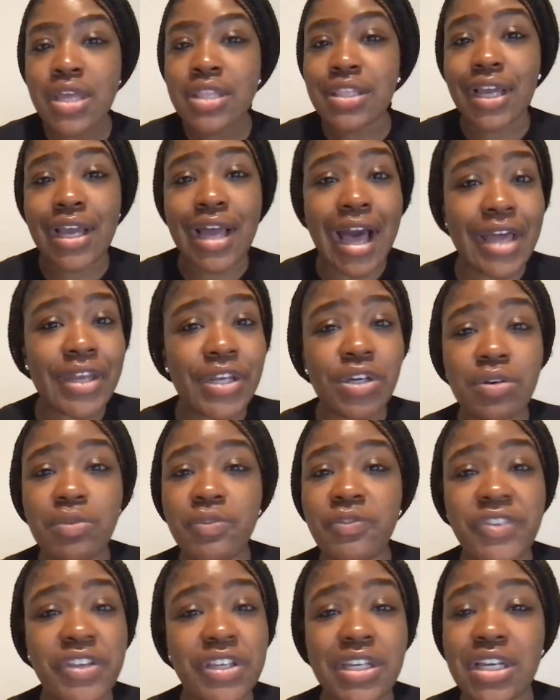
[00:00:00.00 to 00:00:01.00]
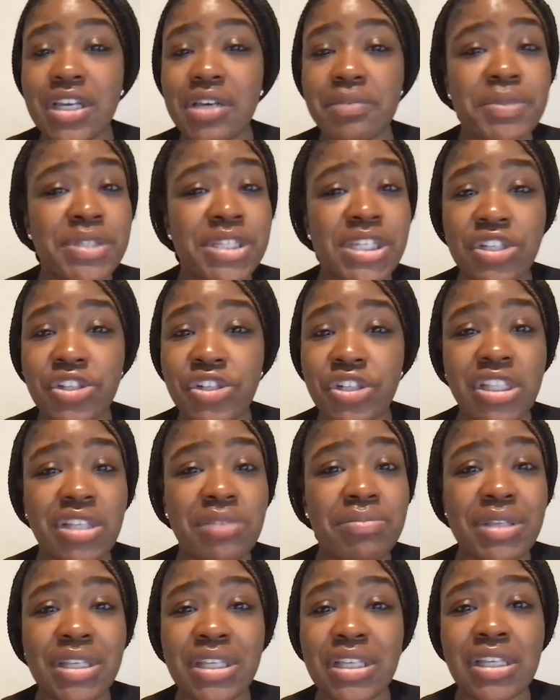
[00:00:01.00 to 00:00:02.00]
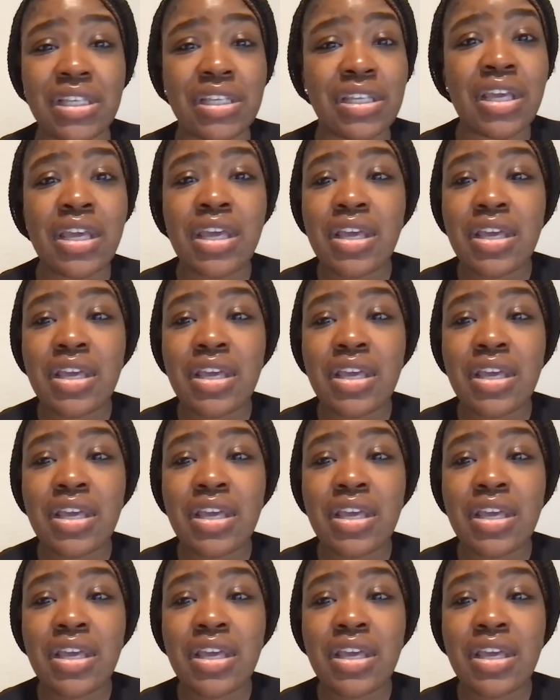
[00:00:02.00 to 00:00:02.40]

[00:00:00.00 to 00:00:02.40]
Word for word: the condo fee could potentially be